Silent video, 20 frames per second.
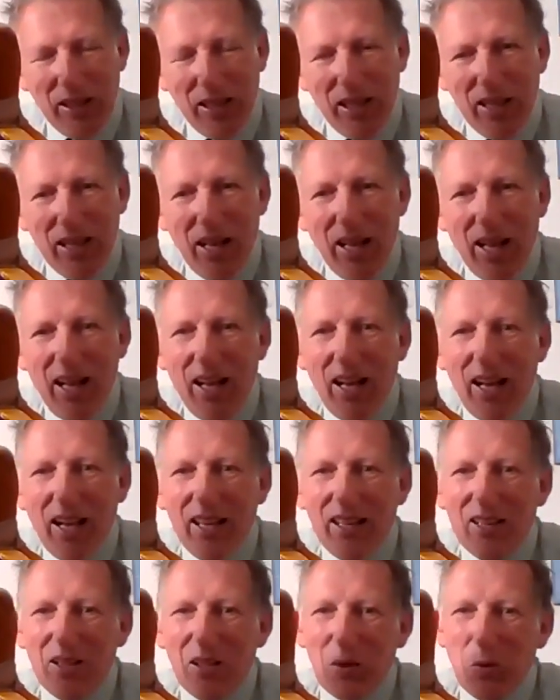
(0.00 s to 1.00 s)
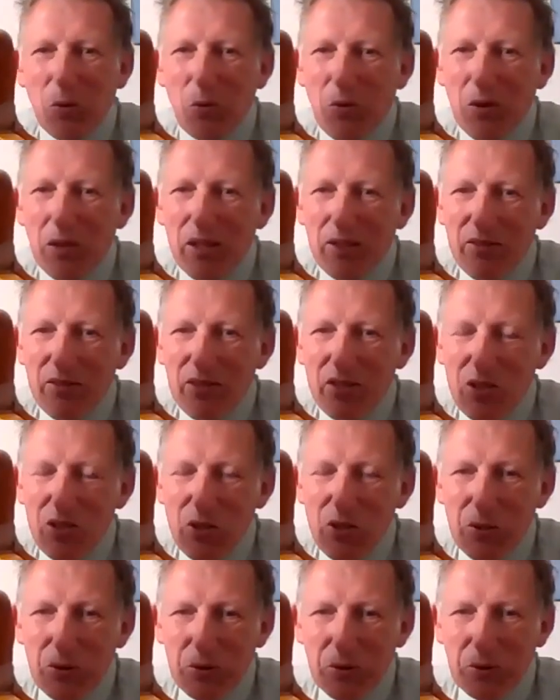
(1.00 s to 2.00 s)
and I are one of his
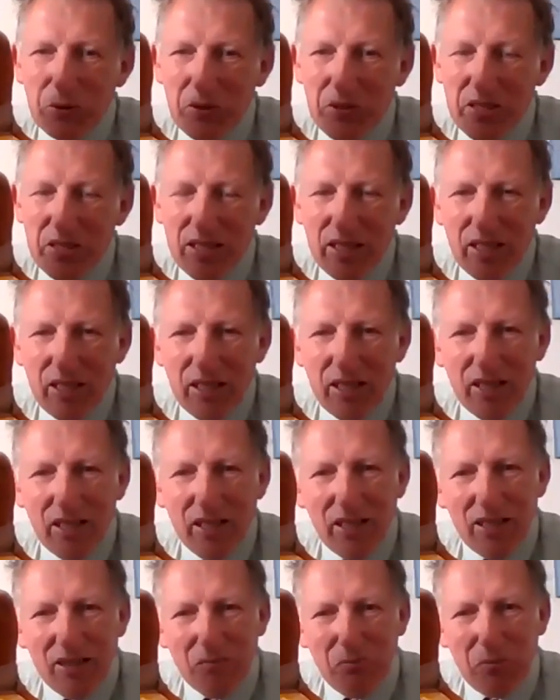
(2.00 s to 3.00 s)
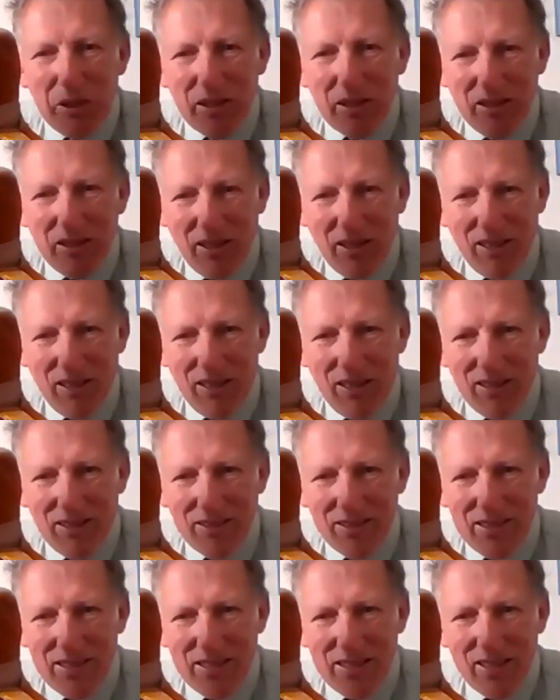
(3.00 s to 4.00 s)
jewels
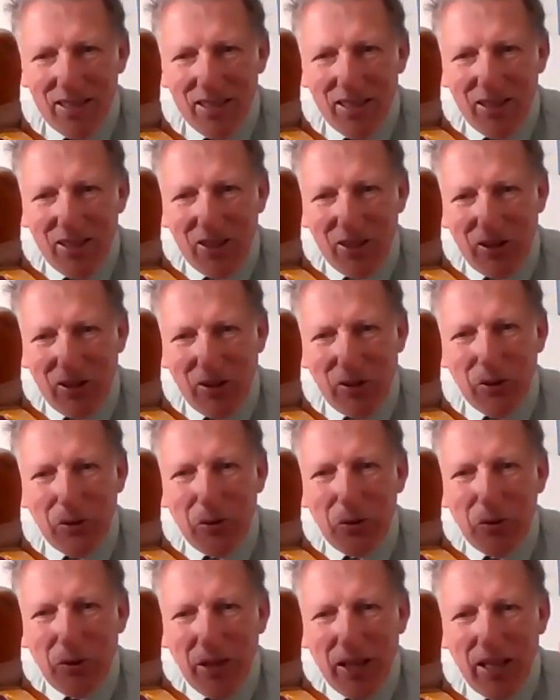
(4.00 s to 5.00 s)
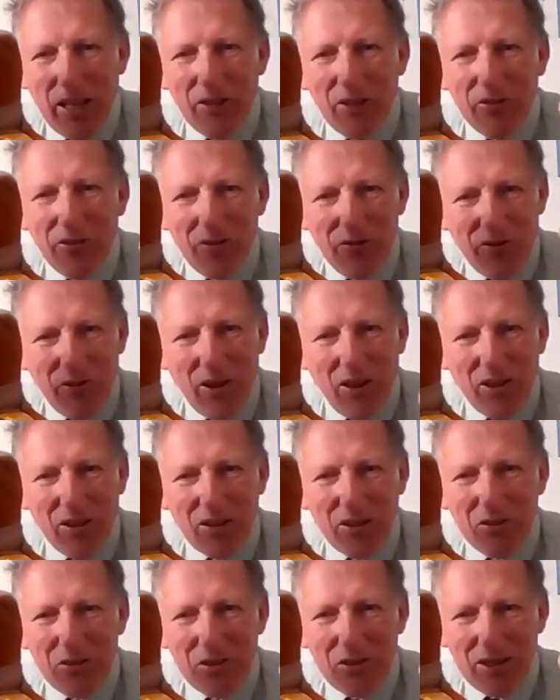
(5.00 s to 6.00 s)
because you have
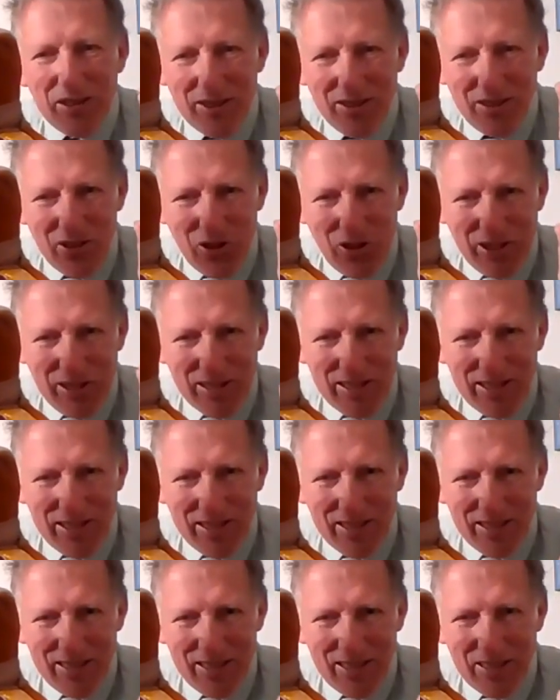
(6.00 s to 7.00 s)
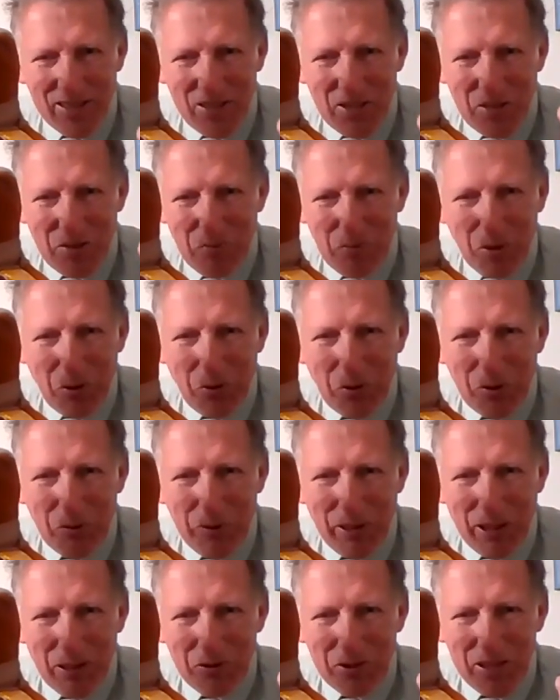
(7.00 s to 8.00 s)
followed Jesus and spoke
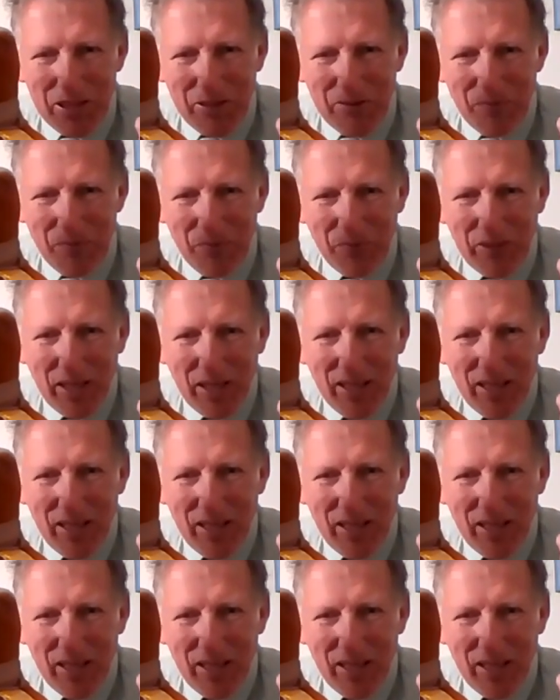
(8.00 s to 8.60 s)
about him.